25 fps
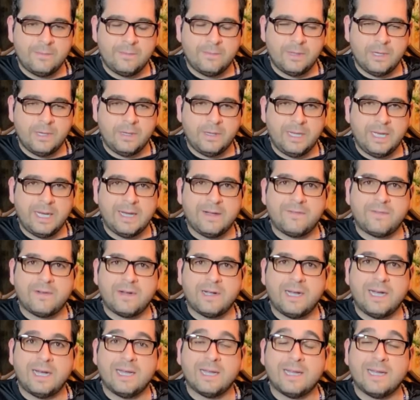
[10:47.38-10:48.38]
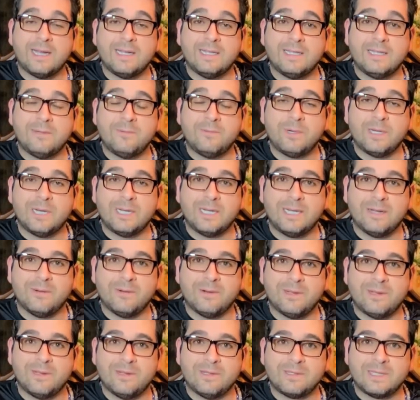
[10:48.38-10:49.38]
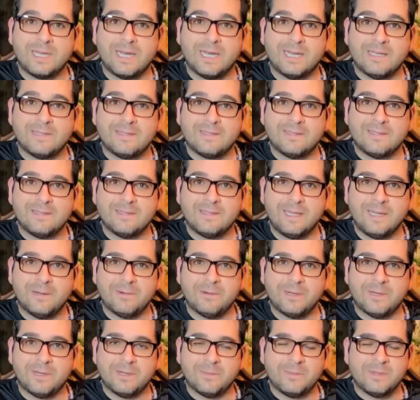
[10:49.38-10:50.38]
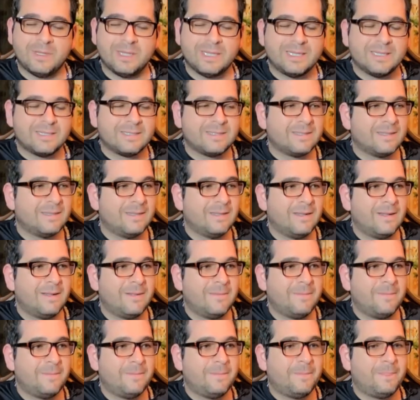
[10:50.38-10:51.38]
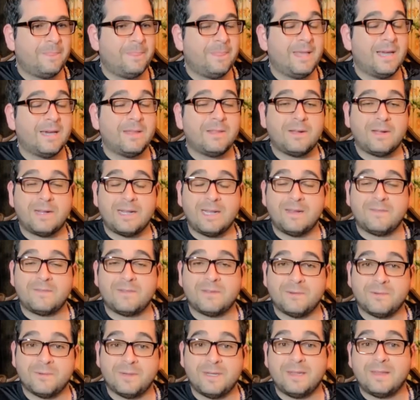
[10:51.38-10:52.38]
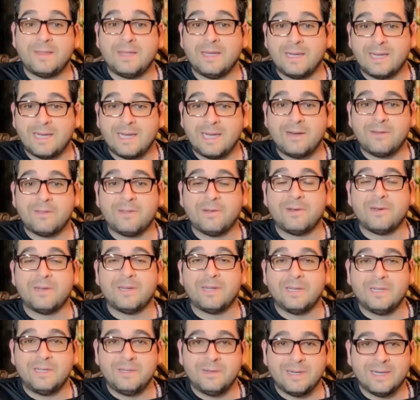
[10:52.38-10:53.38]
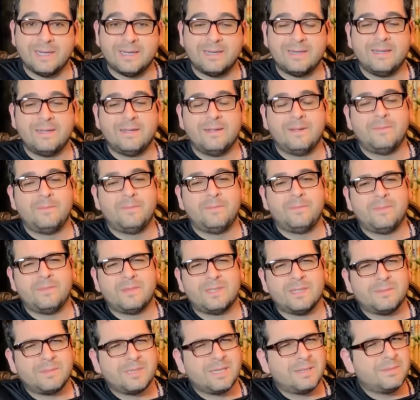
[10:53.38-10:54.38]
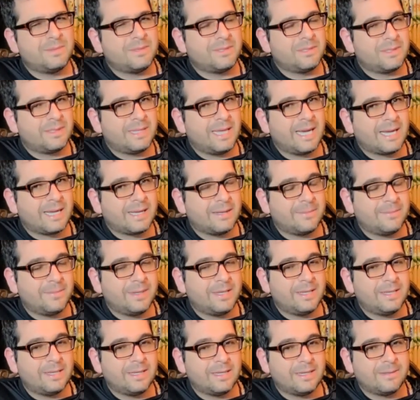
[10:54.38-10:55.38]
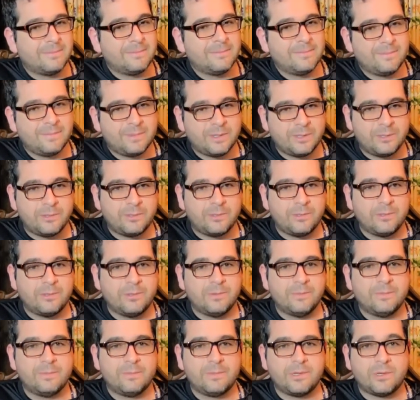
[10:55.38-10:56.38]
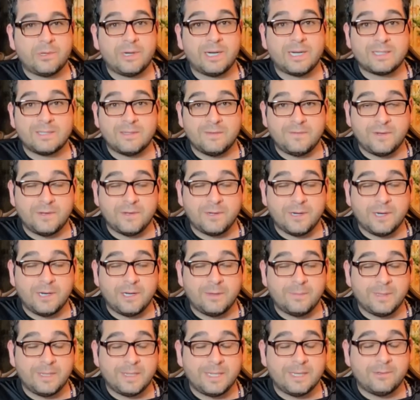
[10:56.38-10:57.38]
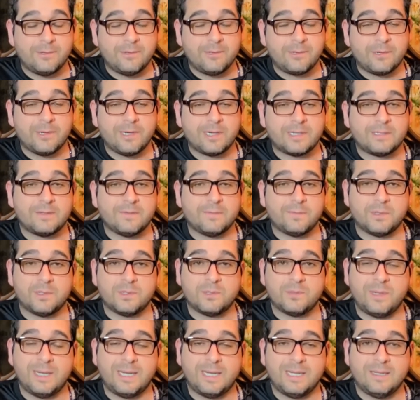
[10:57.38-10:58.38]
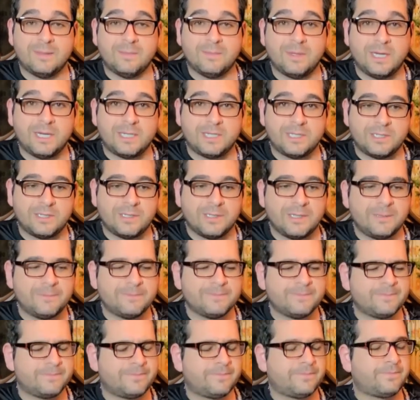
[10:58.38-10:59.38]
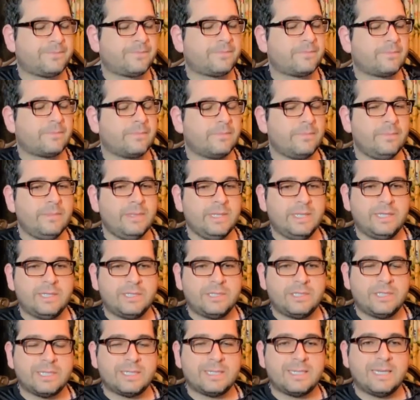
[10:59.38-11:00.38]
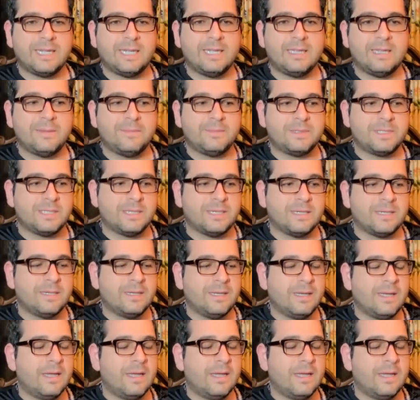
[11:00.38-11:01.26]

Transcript: Oh yeah, I forgot. I did want to get rid of those guys, get rid of the police. Now they're gonna have to rethink how they're gonna do it. Sometimes that can be the whole crux of your argument, the whole crux of persuading them logically, is just getting them to